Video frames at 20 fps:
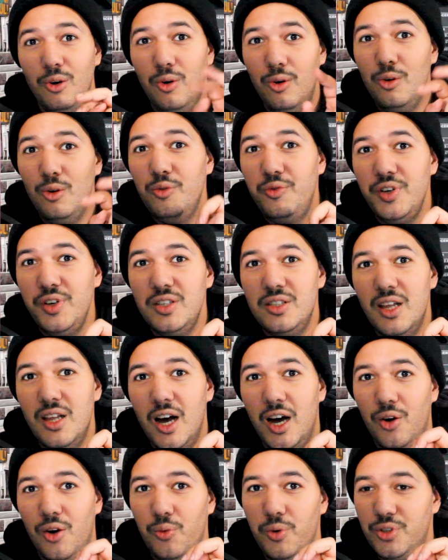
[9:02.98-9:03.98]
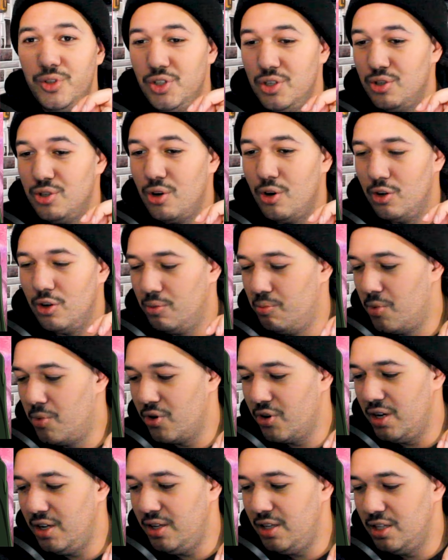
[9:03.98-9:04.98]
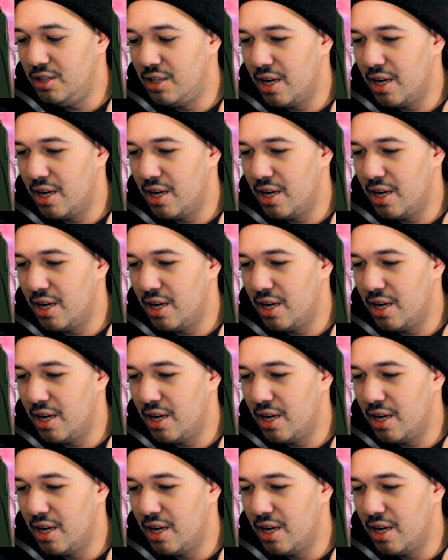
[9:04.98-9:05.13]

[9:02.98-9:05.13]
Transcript: Luffy's dad, which is called Monkey D.